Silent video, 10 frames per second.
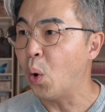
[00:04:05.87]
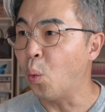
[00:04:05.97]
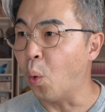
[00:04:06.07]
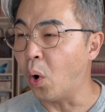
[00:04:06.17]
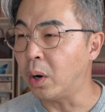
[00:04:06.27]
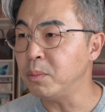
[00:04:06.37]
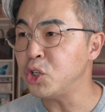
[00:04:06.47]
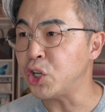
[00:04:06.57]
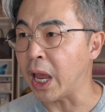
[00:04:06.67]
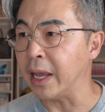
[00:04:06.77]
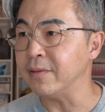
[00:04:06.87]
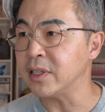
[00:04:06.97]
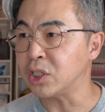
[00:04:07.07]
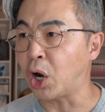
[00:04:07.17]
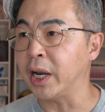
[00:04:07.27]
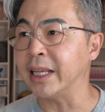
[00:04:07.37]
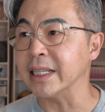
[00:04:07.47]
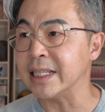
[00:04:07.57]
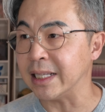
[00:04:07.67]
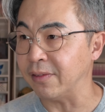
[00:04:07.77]
warm shade starting
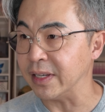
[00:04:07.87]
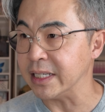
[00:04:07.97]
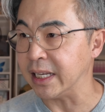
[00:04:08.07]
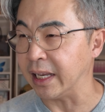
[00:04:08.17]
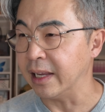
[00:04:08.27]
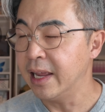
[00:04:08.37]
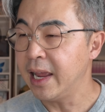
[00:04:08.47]
at 17